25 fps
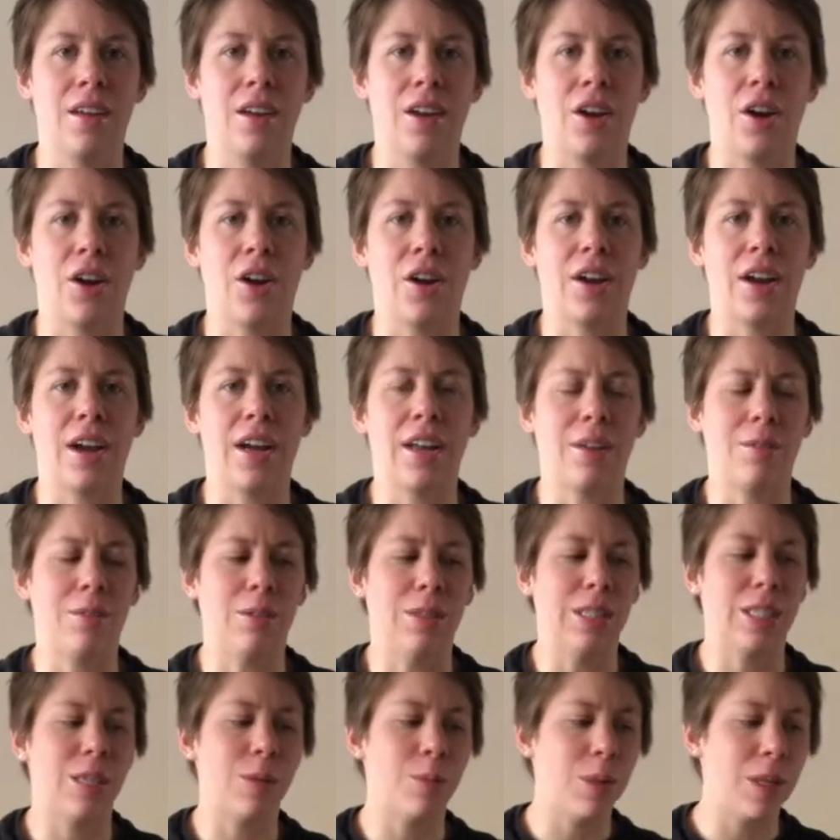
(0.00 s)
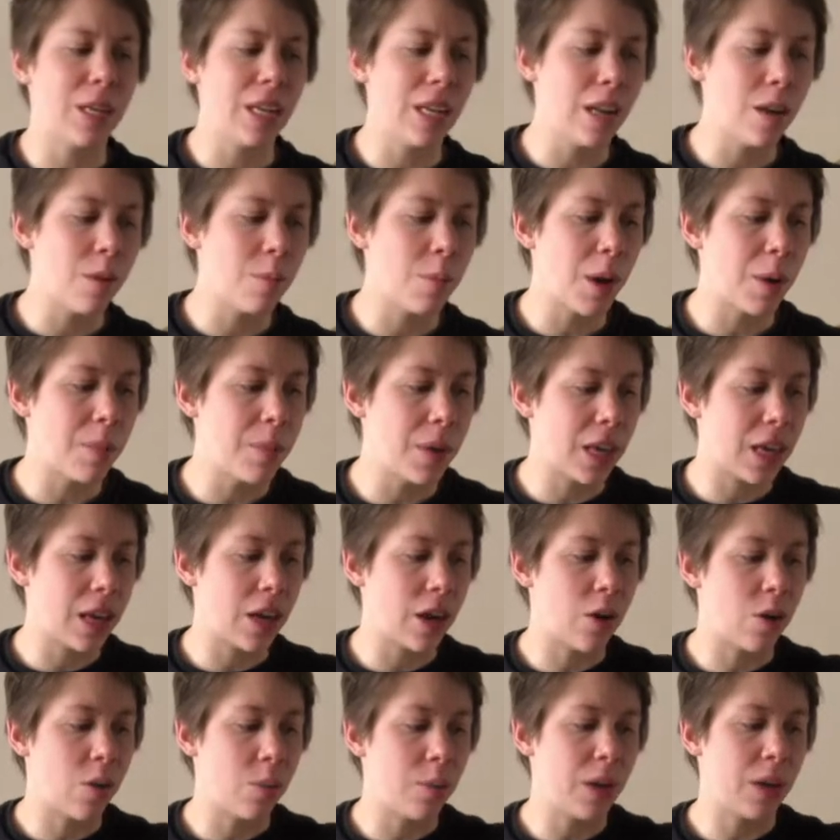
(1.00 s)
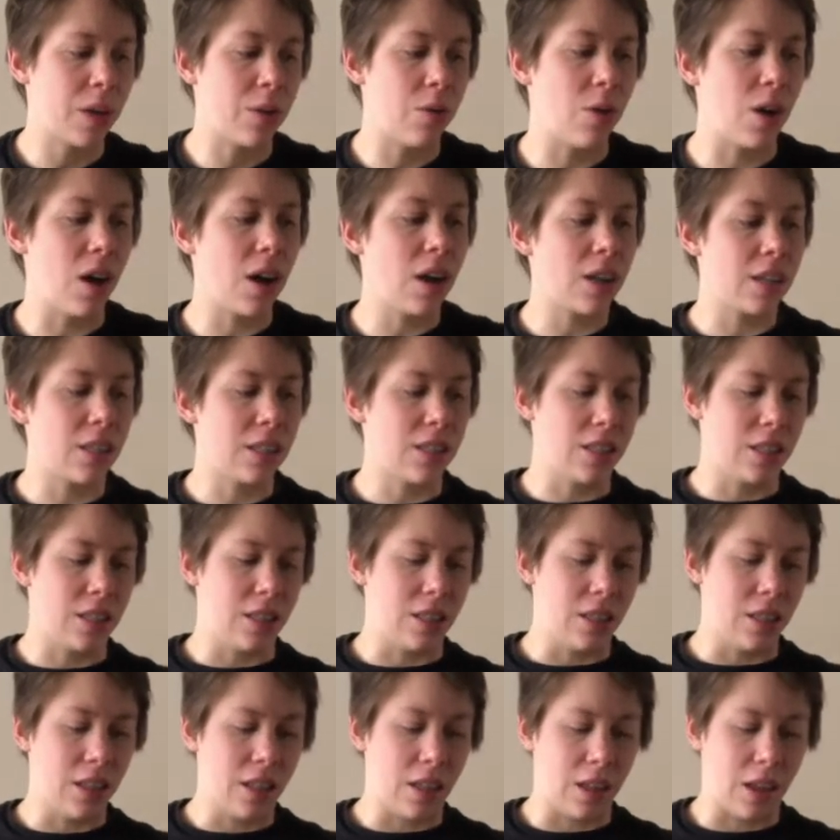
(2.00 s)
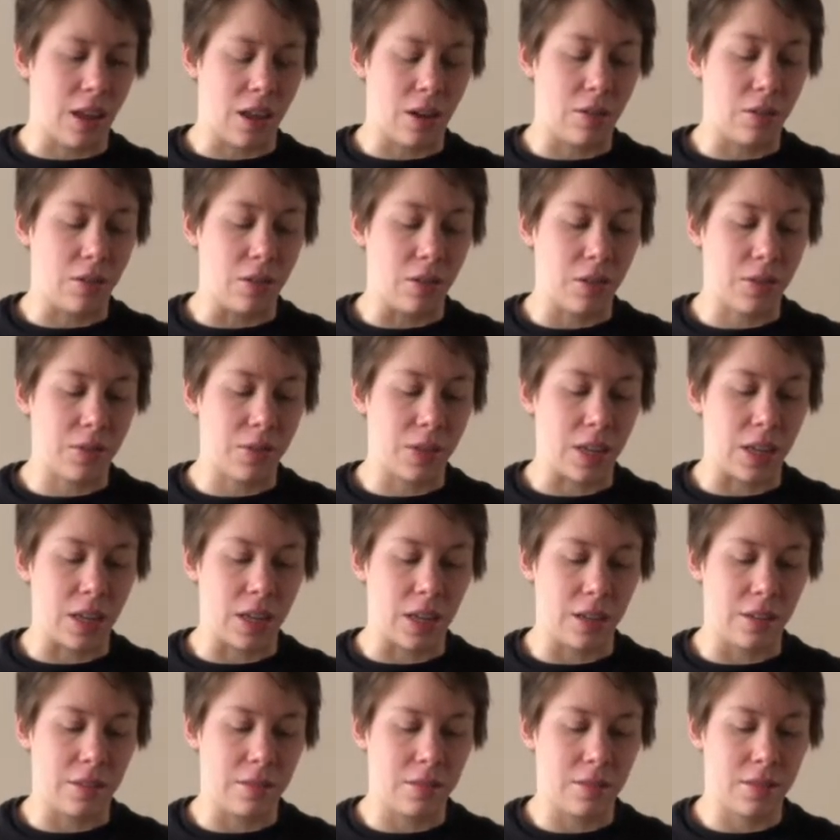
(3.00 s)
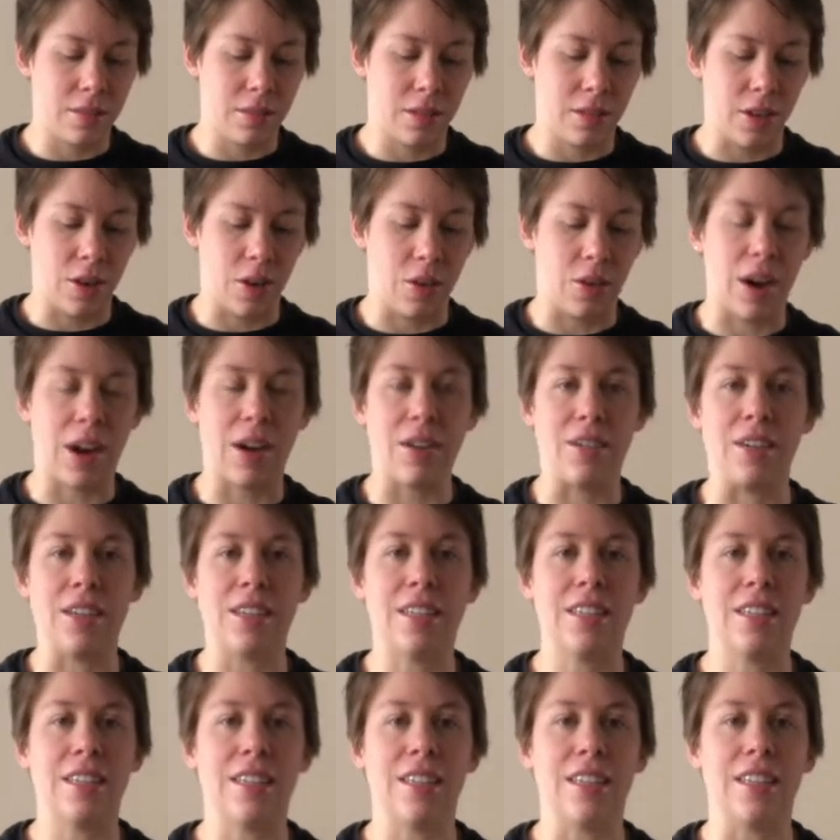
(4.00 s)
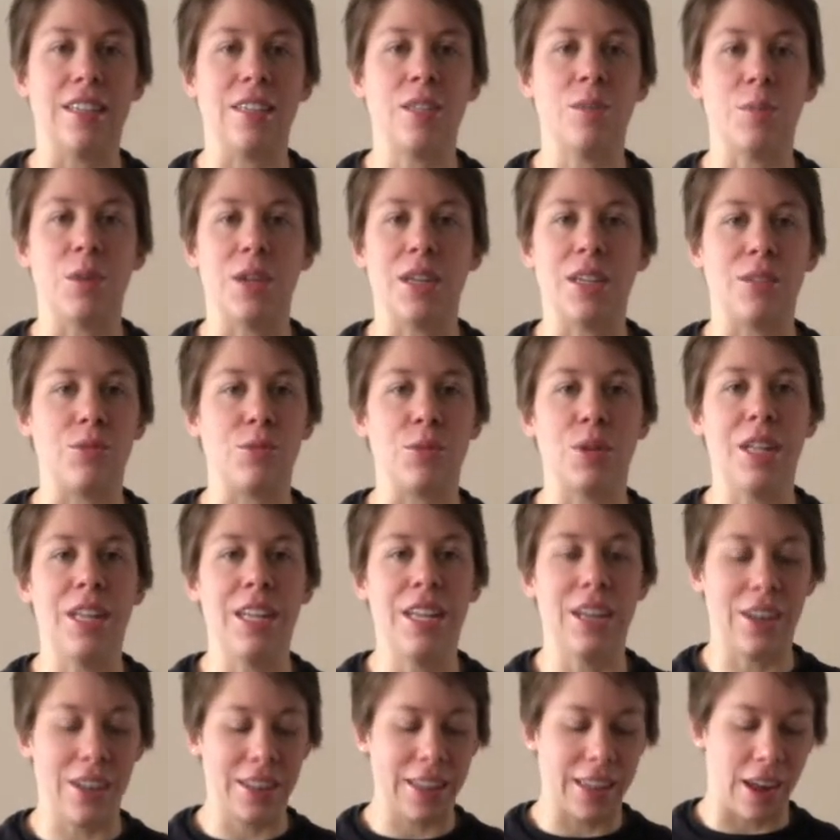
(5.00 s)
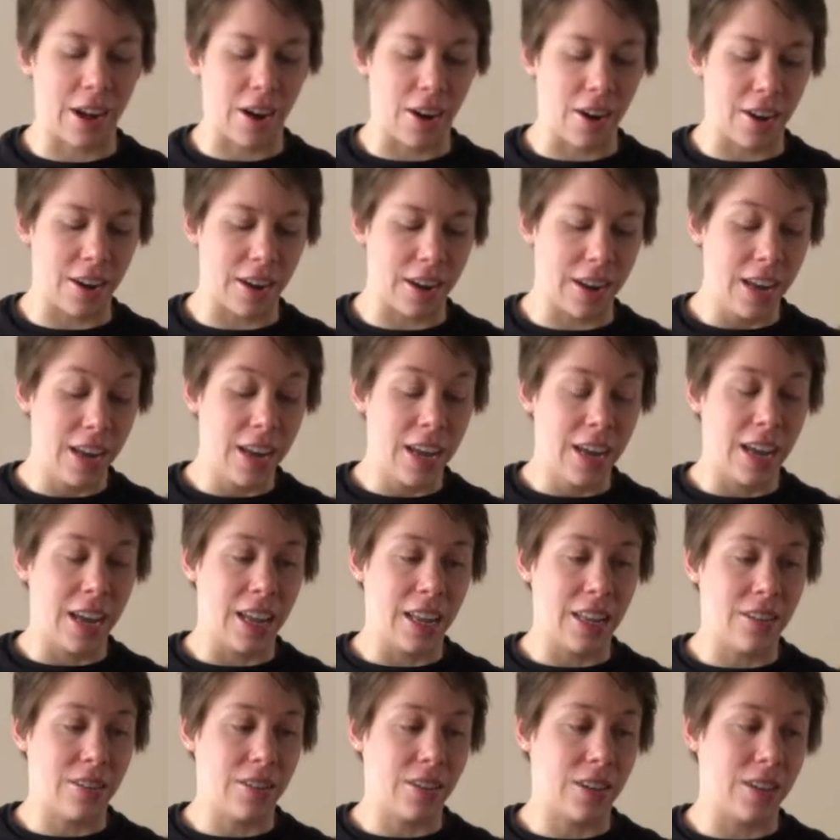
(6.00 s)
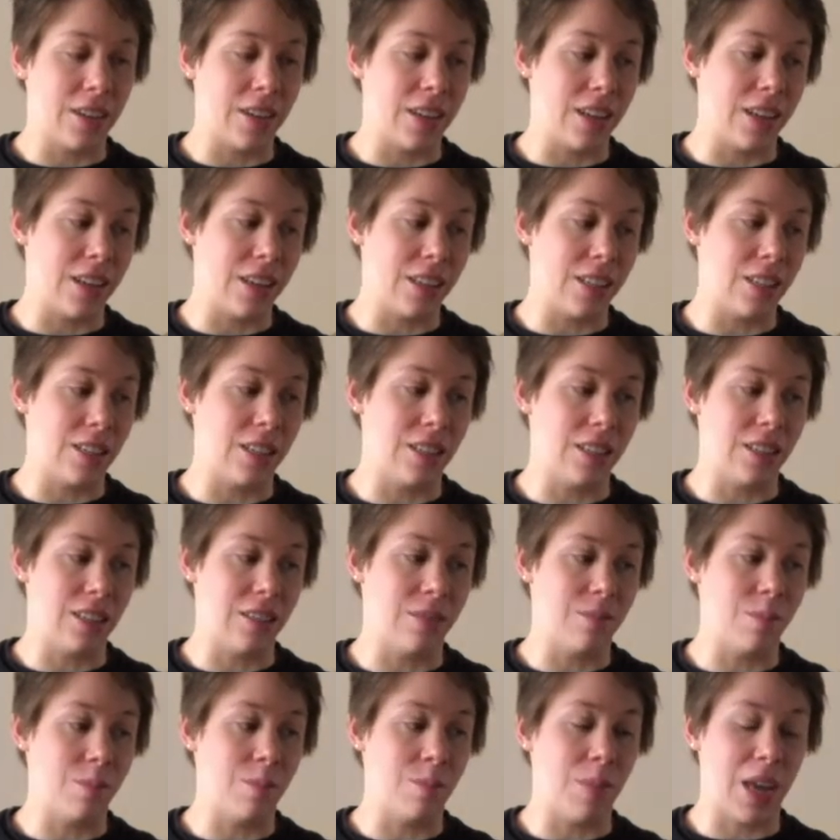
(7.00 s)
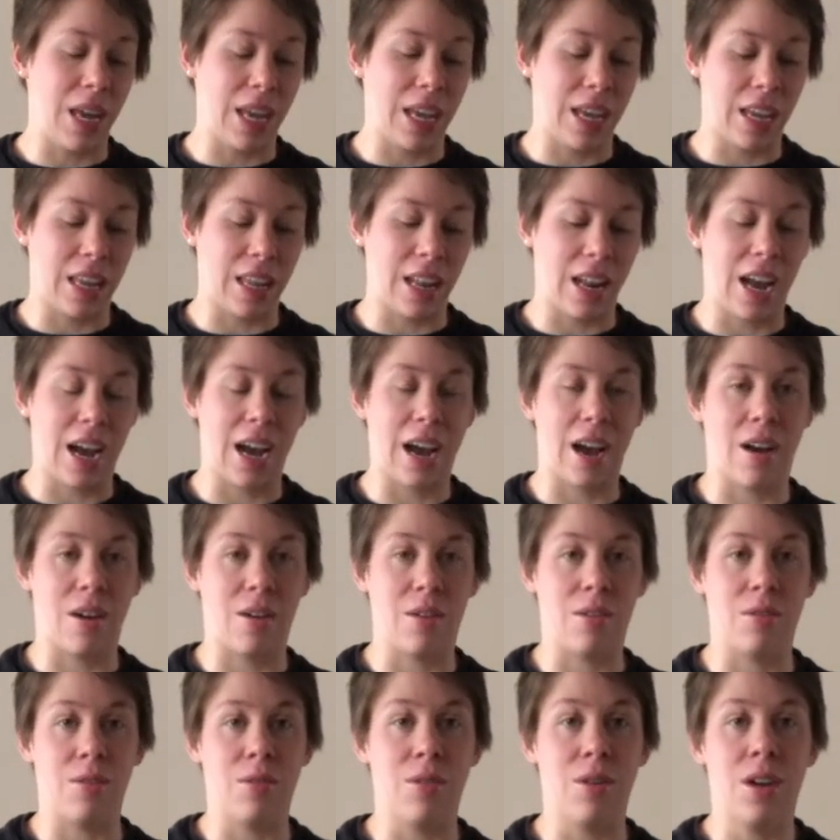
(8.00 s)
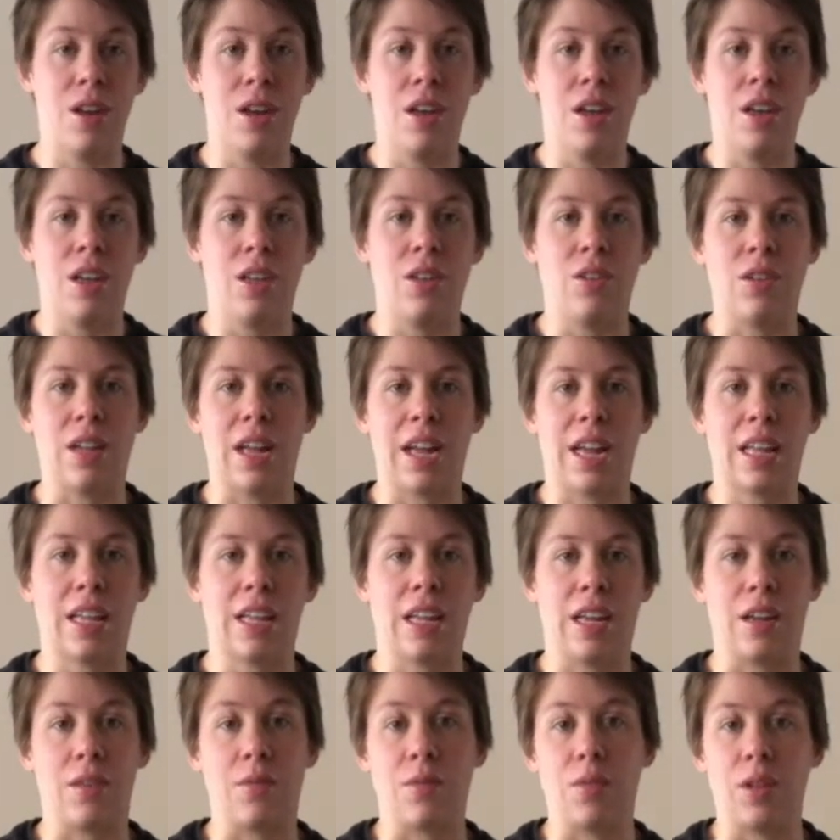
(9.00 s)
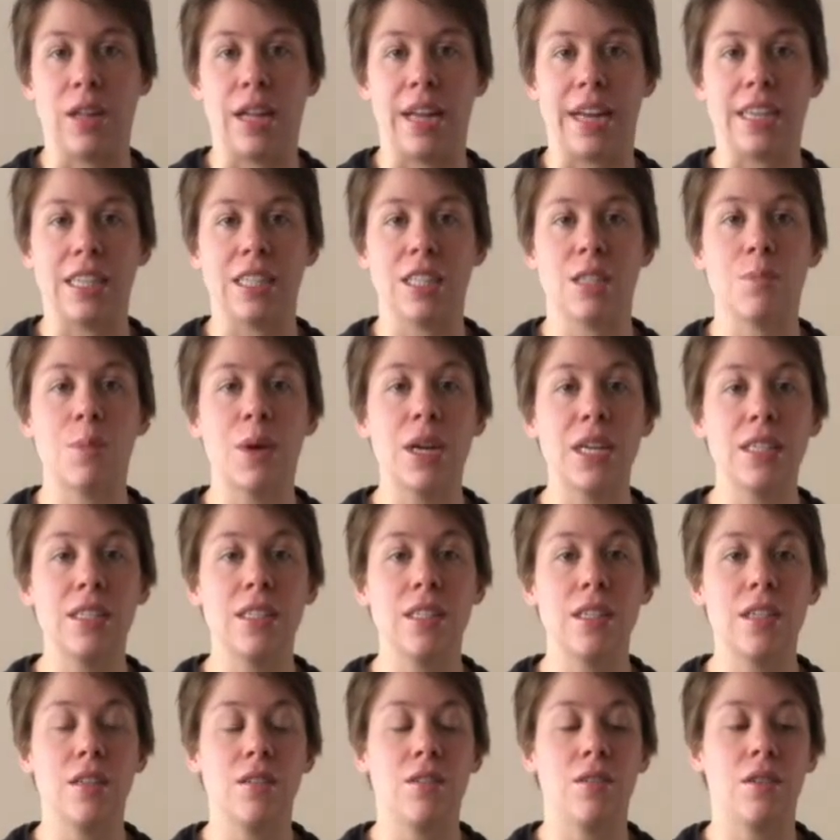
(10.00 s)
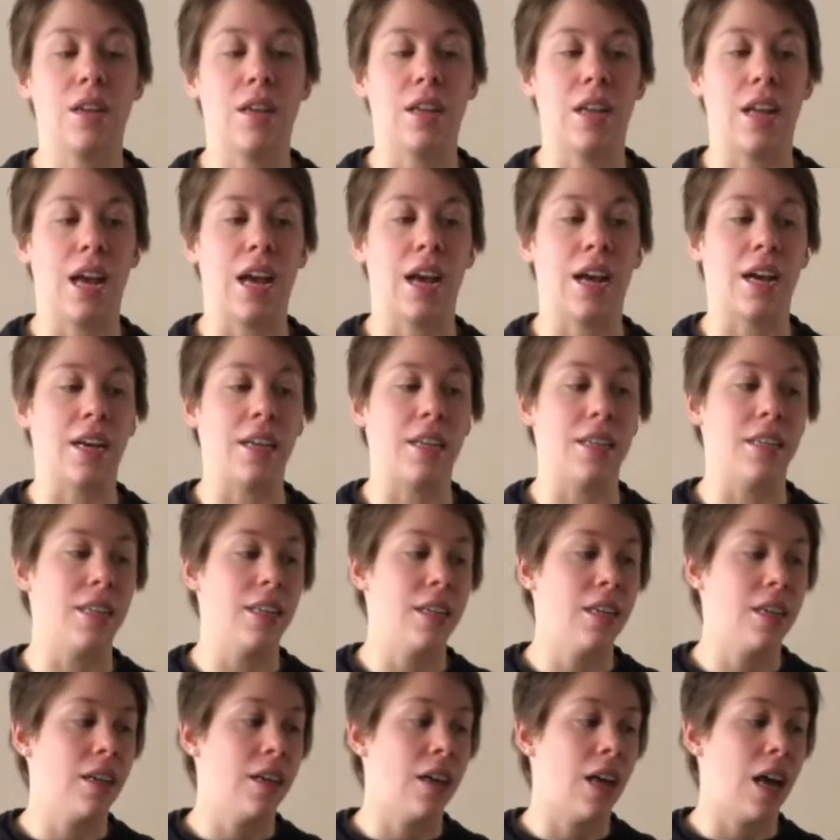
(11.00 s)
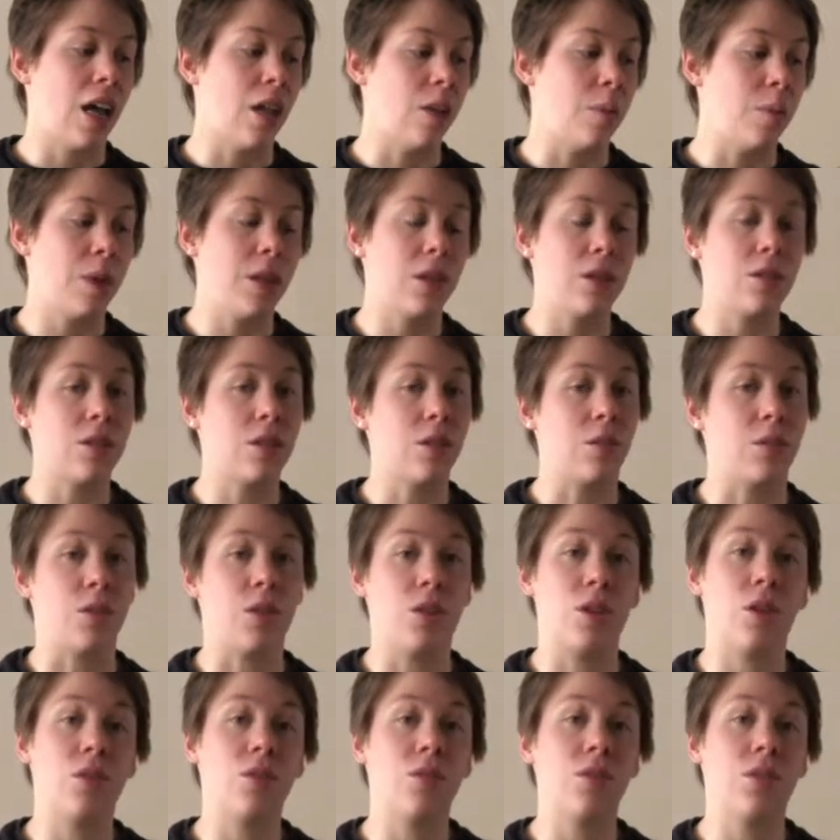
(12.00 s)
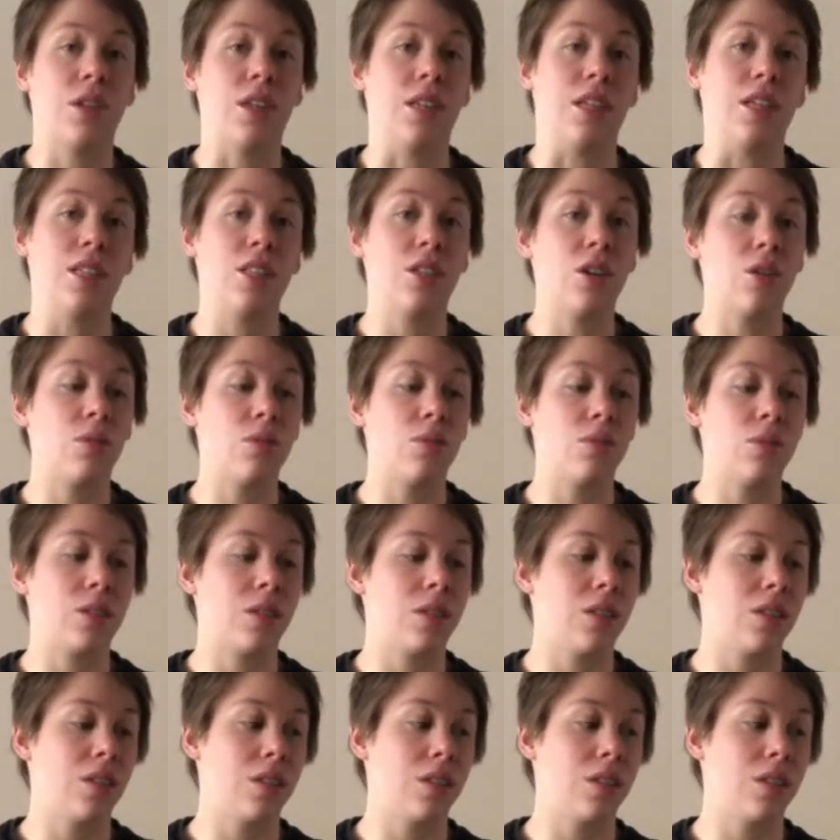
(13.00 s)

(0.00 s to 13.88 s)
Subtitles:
are kind of intimidated by making homemade guac because I don't know if they know how easy it is, but it's really not that hard, and you can make it how you like it. Like if you like it spicy, you can add jalapeños. If you don't, then don't.